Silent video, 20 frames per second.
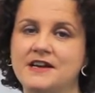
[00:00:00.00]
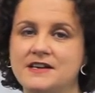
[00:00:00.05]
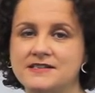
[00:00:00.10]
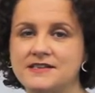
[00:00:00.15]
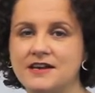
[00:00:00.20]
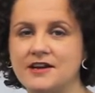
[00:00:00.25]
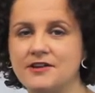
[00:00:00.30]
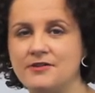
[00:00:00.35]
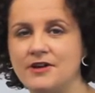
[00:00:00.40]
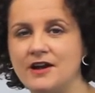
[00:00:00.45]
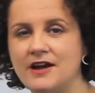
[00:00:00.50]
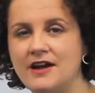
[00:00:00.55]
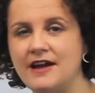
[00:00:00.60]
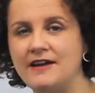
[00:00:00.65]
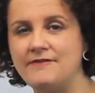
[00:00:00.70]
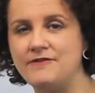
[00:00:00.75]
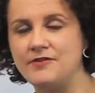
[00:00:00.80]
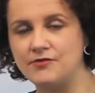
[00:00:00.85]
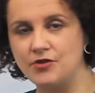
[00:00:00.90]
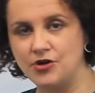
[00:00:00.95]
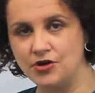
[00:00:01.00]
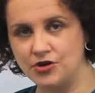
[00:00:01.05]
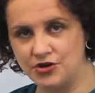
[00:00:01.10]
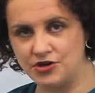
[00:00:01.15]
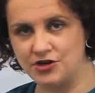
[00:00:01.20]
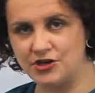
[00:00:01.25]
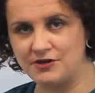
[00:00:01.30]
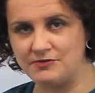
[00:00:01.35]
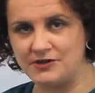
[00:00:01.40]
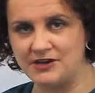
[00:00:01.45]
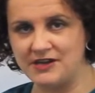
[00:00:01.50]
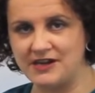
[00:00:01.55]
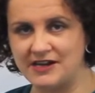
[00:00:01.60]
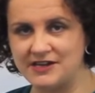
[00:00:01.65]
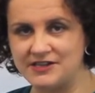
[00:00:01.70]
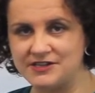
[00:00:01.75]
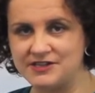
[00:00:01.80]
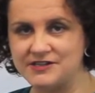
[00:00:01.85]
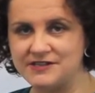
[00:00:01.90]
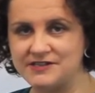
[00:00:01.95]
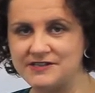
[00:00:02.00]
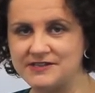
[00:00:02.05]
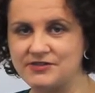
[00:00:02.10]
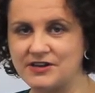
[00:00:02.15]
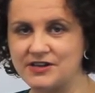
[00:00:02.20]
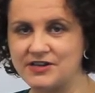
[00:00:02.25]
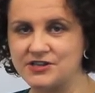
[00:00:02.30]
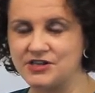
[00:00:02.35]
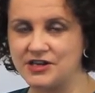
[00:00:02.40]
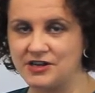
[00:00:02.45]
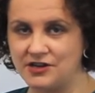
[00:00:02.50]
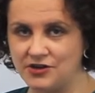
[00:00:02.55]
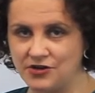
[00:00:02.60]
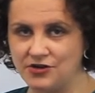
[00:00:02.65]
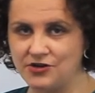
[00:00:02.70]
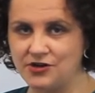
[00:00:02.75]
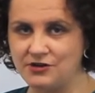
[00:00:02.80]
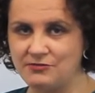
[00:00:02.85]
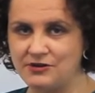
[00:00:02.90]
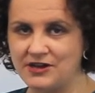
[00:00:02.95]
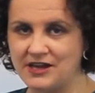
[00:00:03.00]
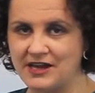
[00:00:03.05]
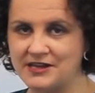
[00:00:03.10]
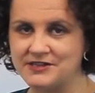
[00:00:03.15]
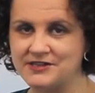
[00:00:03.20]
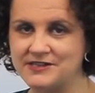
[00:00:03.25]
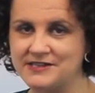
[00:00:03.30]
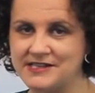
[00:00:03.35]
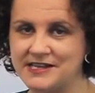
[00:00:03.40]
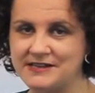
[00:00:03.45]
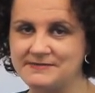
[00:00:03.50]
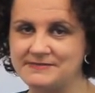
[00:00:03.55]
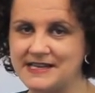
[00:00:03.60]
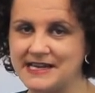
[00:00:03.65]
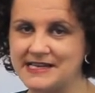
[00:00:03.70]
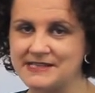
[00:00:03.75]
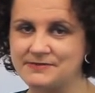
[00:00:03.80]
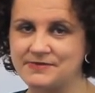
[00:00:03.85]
So if you've got a good communications strategy and a good communications team, that's,